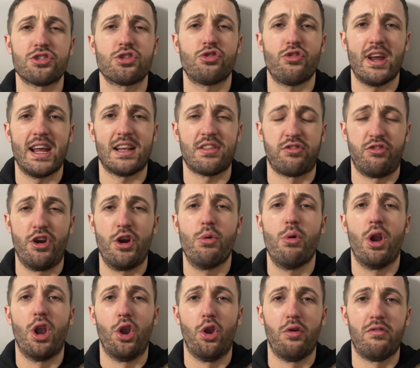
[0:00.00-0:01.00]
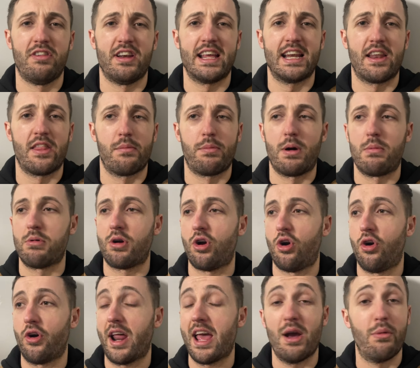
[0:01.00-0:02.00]
Straight through, lovely into the bottom
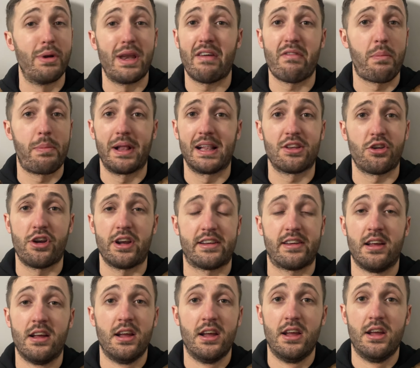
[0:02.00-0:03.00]
corner. And we never built on it.